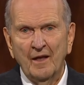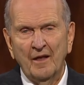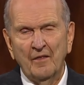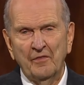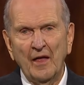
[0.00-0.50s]

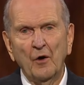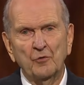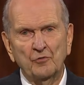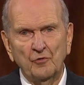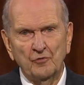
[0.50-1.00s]

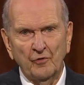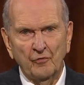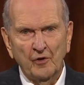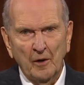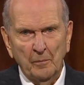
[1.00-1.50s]
thousands of
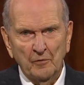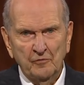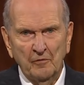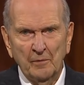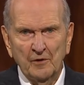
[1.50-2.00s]
couples
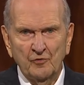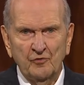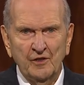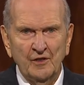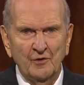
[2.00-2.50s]
have been
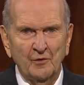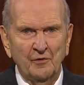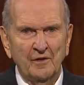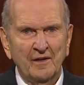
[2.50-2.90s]
sealed